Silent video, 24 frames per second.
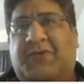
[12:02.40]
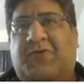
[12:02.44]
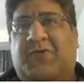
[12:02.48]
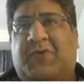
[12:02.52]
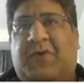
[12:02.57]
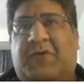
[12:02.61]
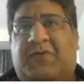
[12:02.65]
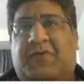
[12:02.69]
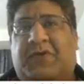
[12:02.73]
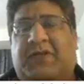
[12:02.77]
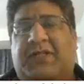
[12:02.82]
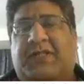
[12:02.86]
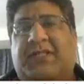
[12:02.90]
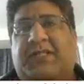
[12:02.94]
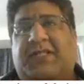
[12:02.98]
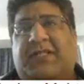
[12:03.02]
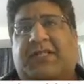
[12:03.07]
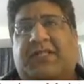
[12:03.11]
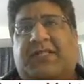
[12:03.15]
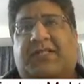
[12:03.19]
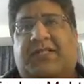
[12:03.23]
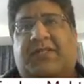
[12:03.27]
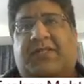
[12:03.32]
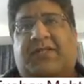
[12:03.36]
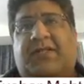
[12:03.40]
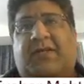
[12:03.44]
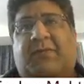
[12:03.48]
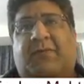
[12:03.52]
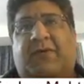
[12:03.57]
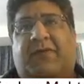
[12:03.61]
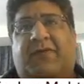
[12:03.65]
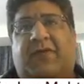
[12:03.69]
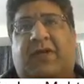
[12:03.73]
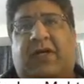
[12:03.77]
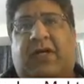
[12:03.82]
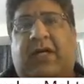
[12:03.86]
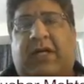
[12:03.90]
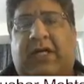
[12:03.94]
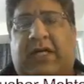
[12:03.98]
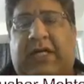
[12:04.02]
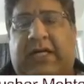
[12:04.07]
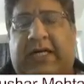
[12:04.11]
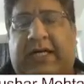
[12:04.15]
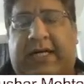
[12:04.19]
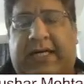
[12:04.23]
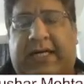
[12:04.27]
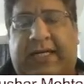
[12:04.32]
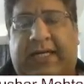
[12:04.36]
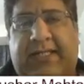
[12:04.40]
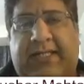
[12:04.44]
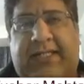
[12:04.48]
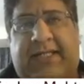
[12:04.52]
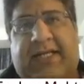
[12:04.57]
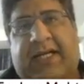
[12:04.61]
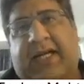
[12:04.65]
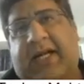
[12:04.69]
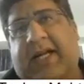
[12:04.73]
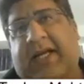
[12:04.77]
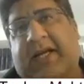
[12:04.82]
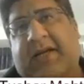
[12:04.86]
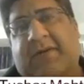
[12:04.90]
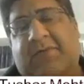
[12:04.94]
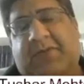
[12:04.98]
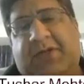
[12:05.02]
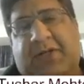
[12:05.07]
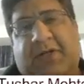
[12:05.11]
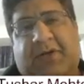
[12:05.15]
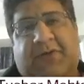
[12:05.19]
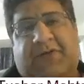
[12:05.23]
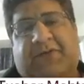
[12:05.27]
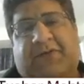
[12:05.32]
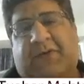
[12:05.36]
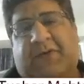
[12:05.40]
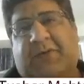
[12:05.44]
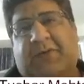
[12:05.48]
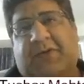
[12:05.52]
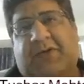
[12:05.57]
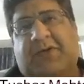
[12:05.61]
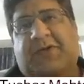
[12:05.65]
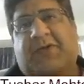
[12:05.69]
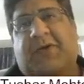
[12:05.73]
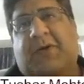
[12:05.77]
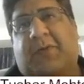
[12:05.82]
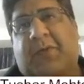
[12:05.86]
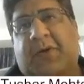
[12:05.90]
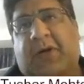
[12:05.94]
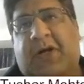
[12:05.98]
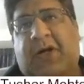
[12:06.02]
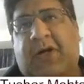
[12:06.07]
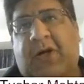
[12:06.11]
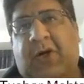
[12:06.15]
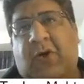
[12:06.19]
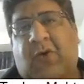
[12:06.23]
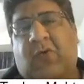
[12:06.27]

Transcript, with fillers: where we discussed some of the highest yielding MCQs from this topic.